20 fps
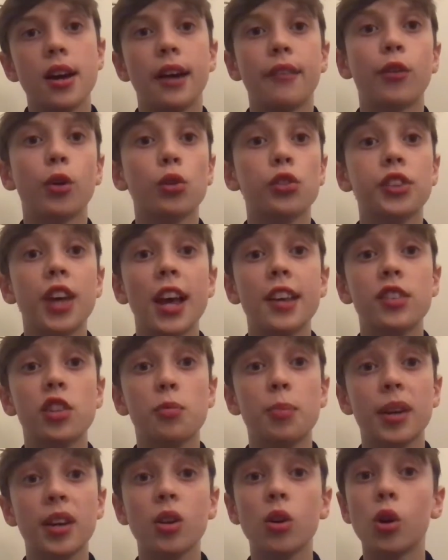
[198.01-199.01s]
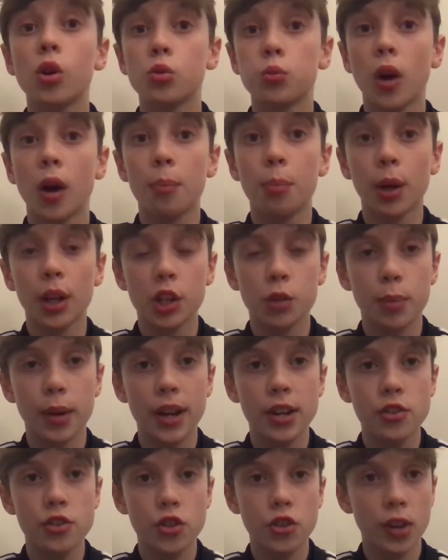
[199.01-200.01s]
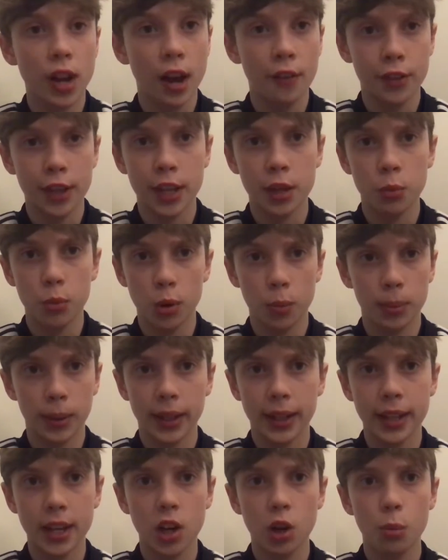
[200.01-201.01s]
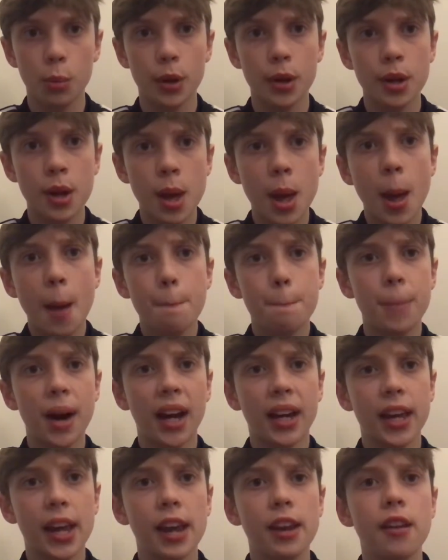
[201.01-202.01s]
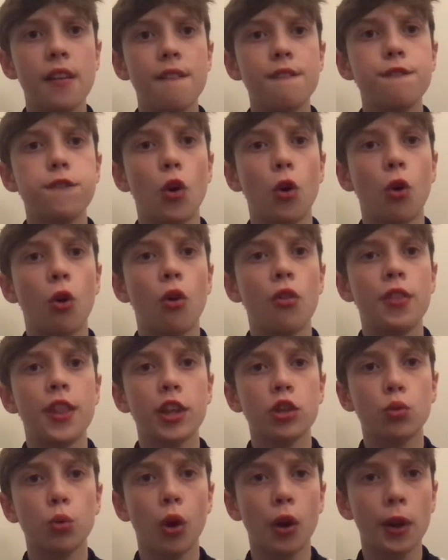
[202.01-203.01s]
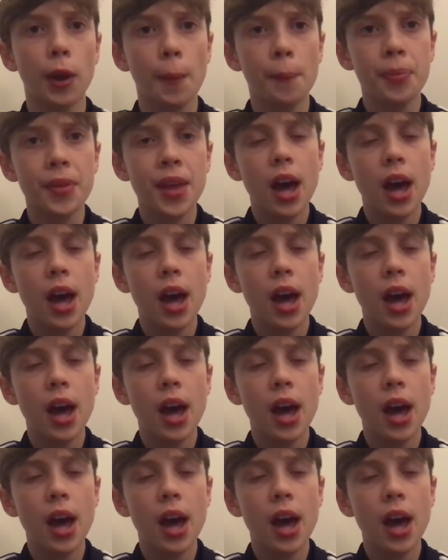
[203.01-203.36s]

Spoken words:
I thought Sace has been good while Bolly's been injured. I think he will bring Kilman back in for this one.